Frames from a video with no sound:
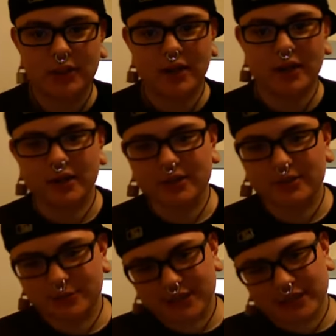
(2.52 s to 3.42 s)
Hey guys,
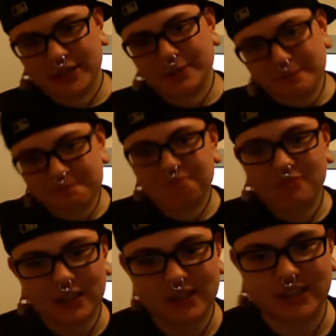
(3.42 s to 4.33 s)
what's up?
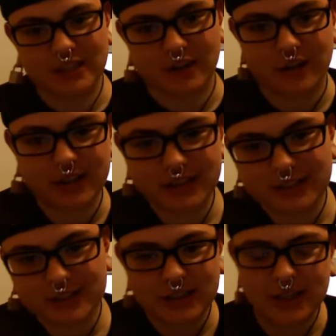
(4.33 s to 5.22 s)
This is
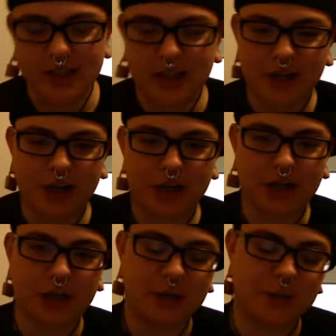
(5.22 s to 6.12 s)
Darius.
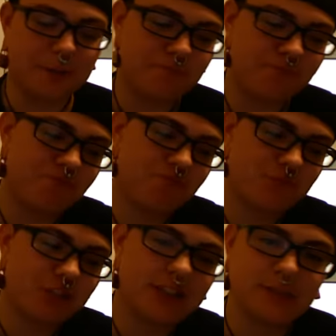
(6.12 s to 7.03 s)
Um,
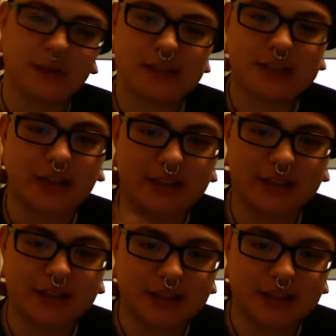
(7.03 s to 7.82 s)
this is my second